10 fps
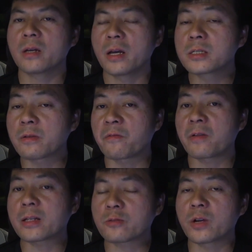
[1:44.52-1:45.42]
it's a
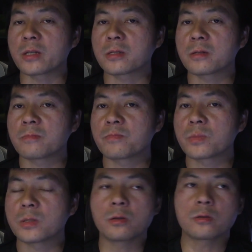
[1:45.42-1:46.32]
flat rate.
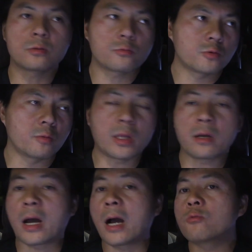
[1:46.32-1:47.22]
No
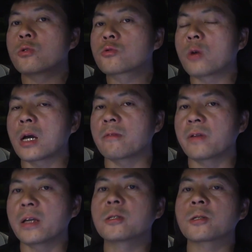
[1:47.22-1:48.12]
matter how you drive,
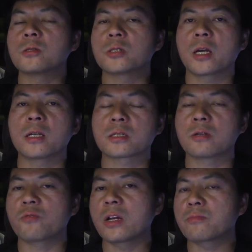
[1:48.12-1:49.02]
it doesn't change
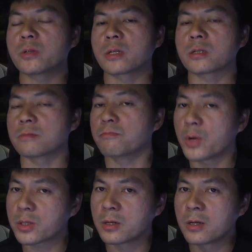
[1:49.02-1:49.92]
the rate predictions.
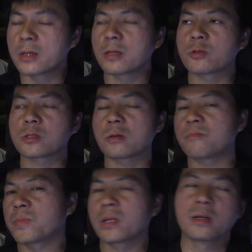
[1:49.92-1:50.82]
But there is a
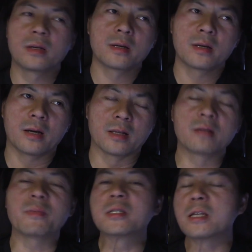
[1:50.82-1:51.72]

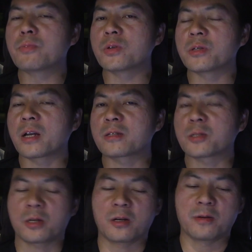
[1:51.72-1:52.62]
little bit deeper than
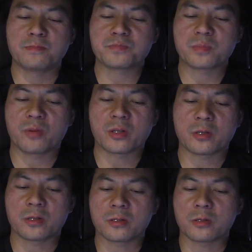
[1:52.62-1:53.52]
that. But
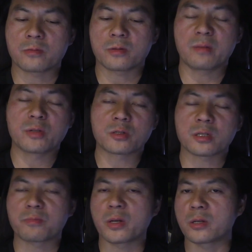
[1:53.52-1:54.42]
let me just
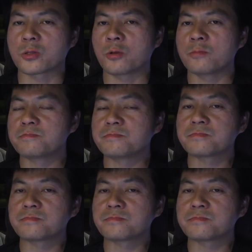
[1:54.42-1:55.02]
explain here. So